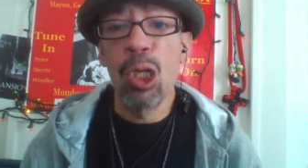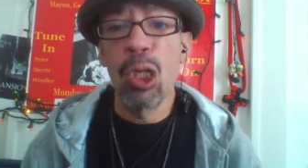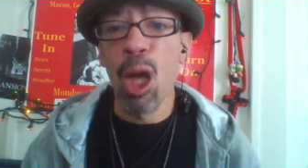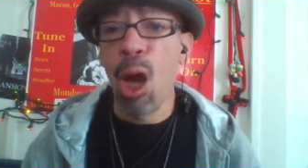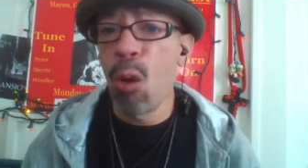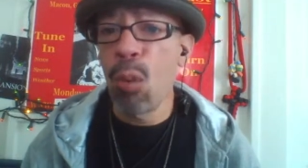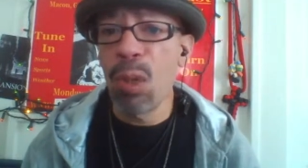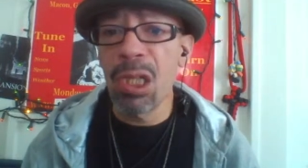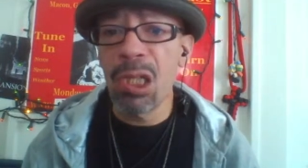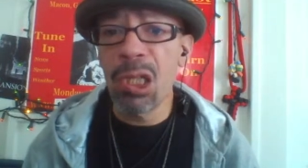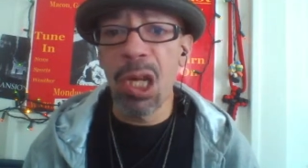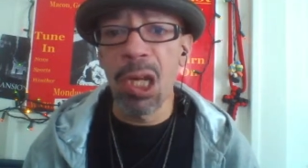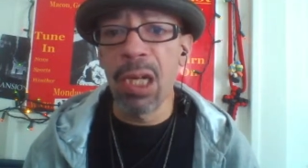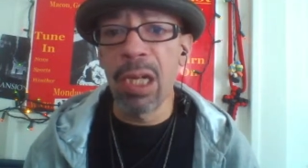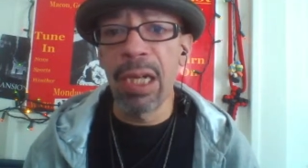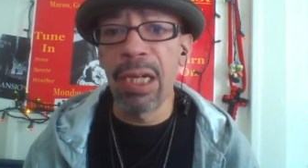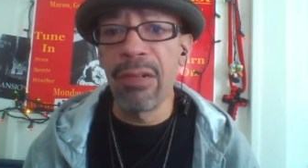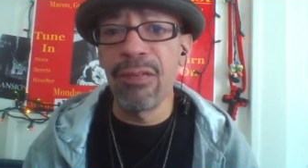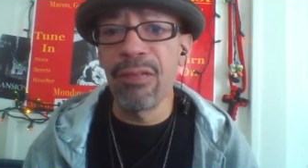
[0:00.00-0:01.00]
No one's going
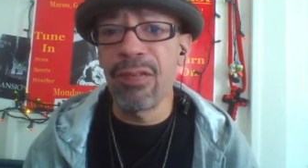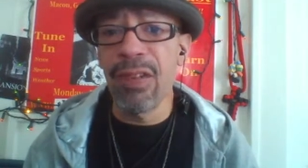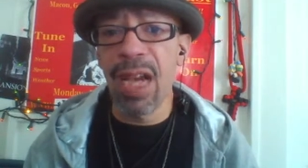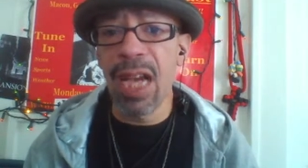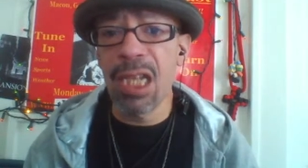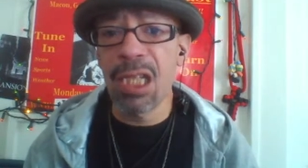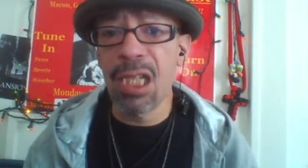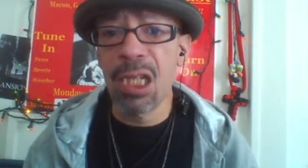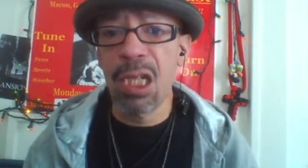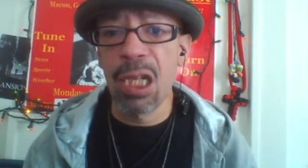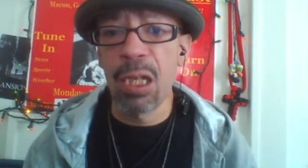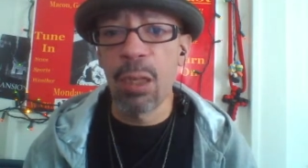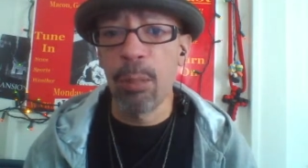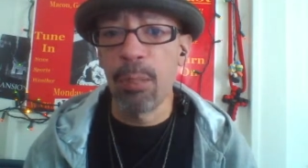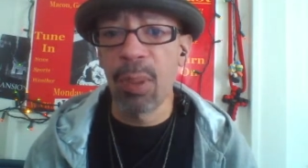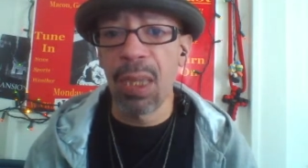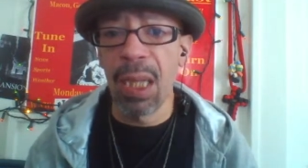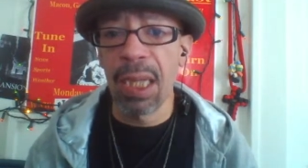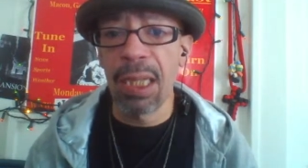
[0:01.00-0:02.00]
to invest in
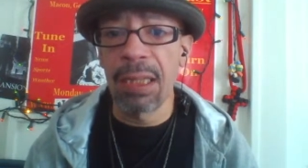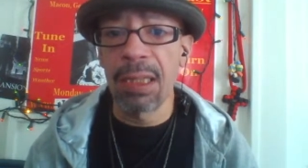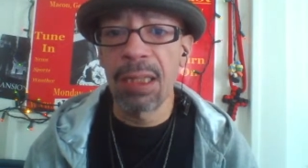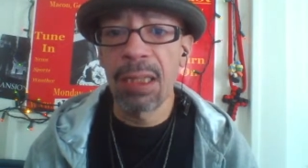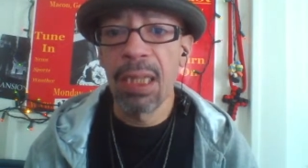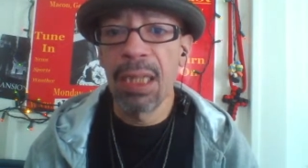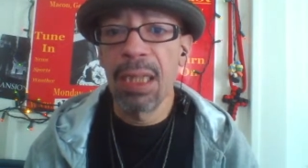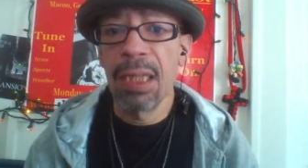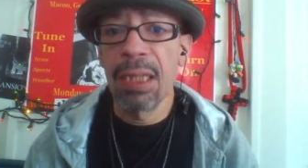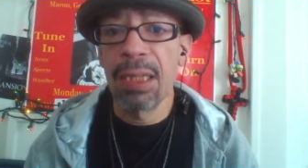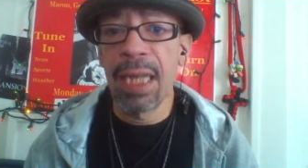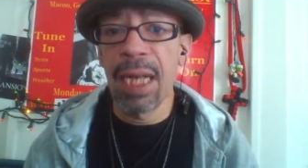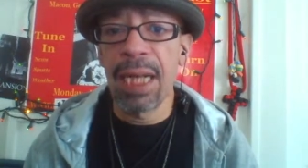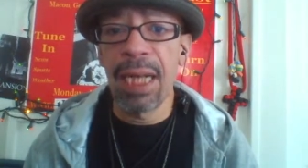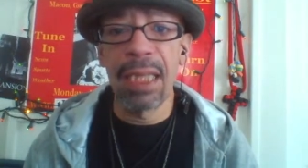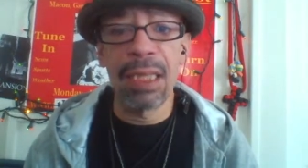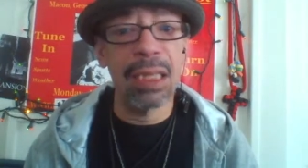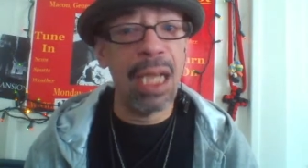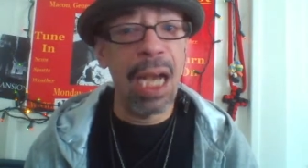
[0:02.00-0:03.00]
a play that
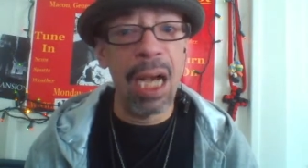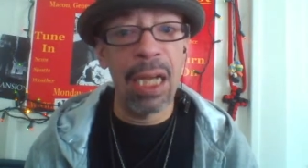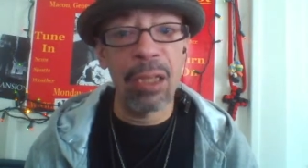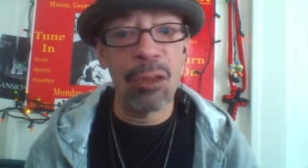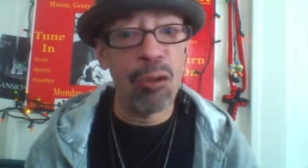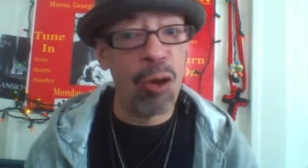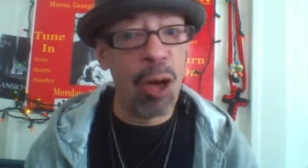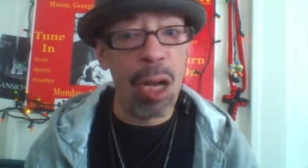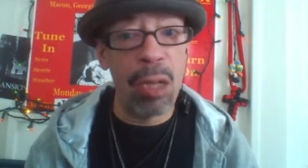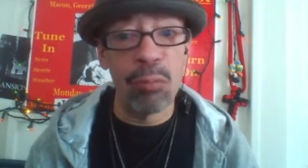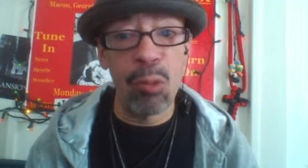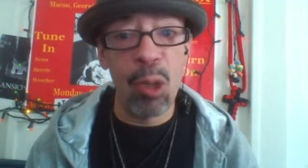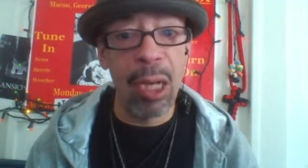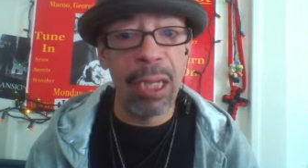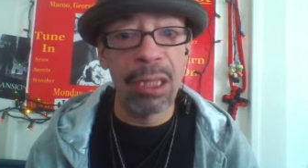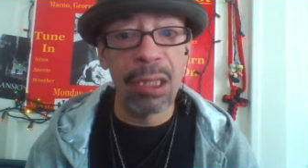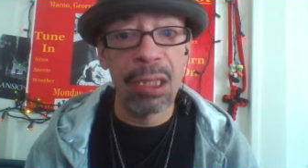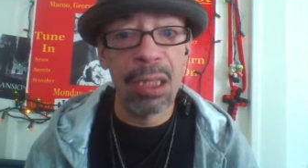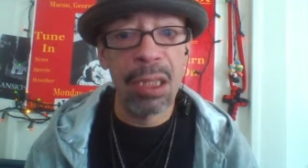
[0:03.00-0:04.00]
has high crime
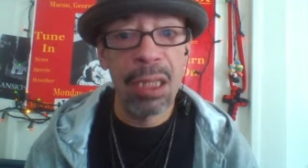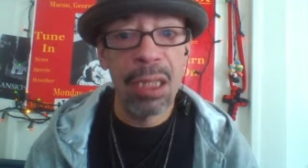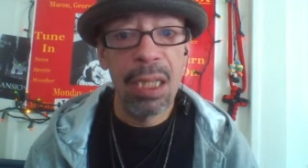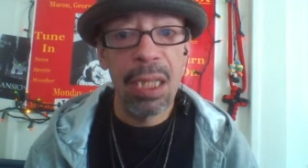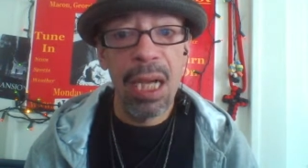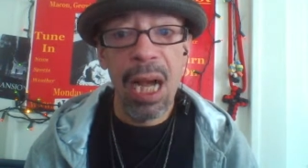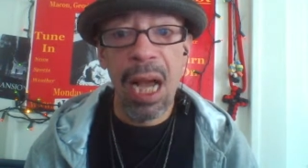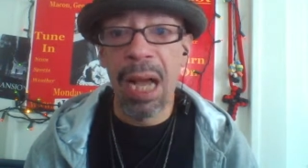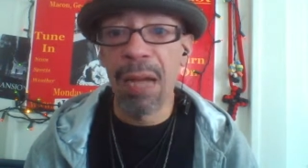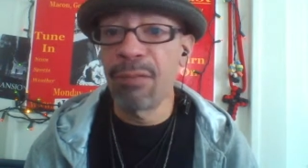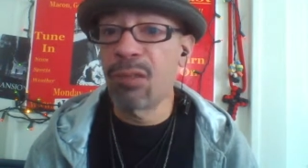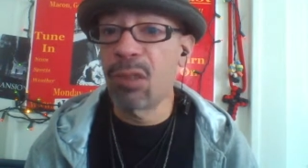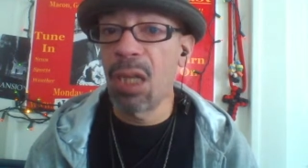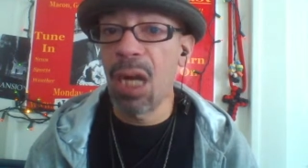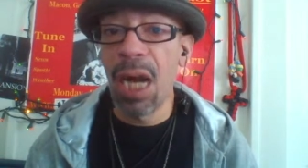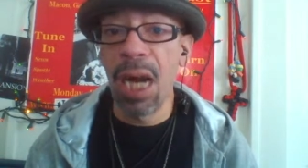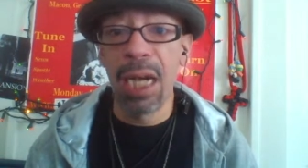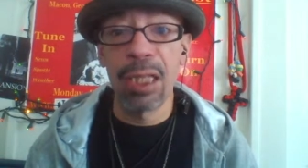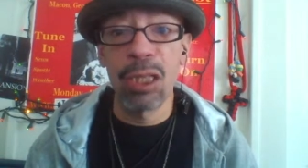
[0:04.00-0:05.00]
rates,
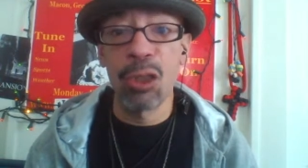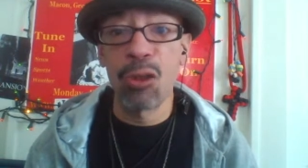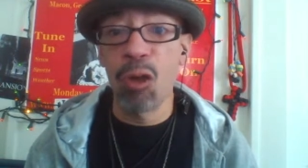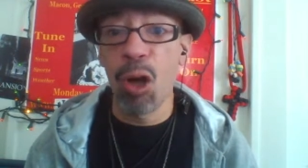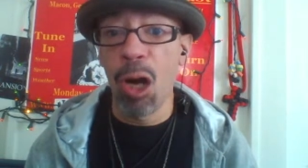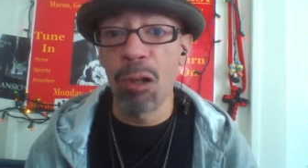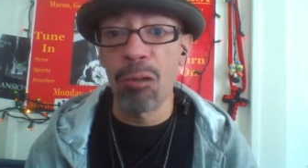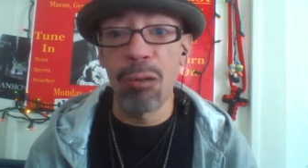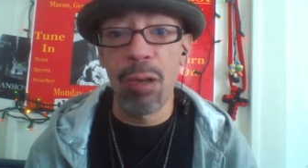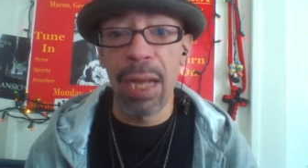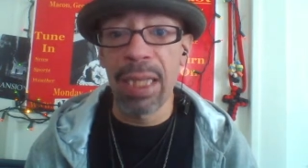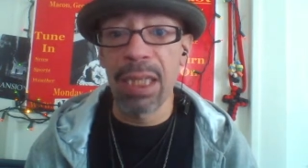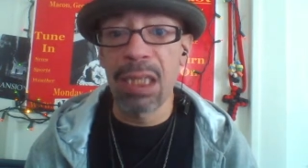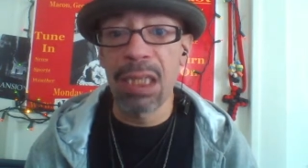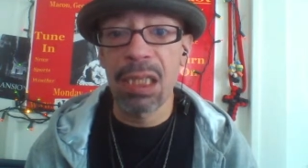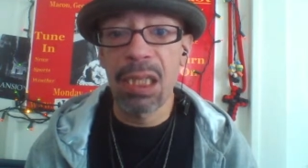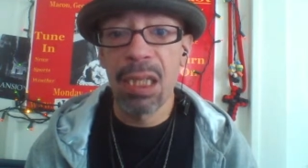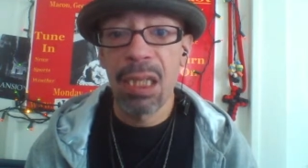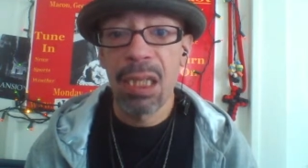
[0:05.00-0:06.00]
have high drug
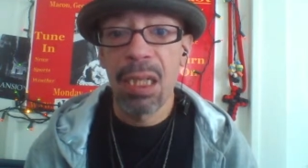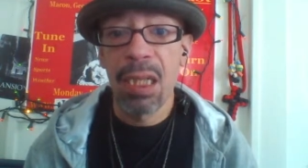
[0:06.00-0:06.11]
rates,